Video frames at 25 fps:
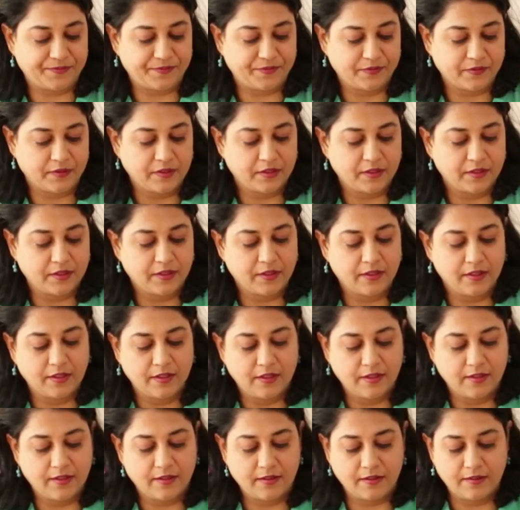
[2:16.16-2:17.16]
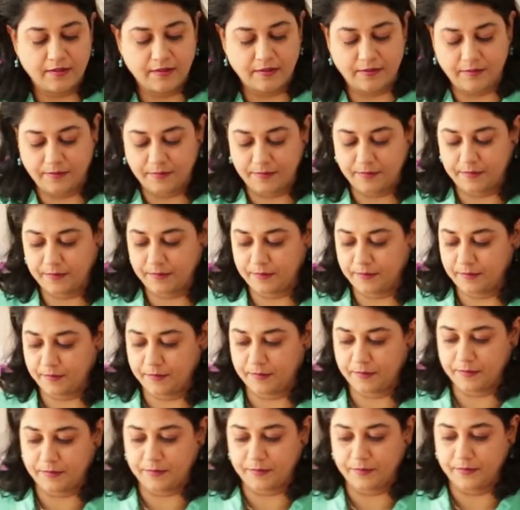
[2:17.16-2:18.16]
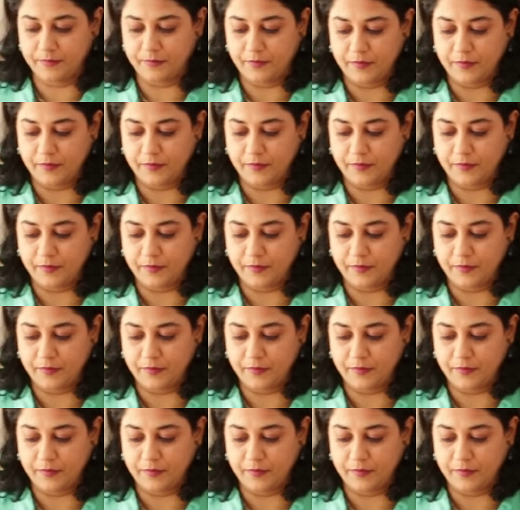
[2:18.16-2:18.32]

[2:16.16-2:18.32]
(silence)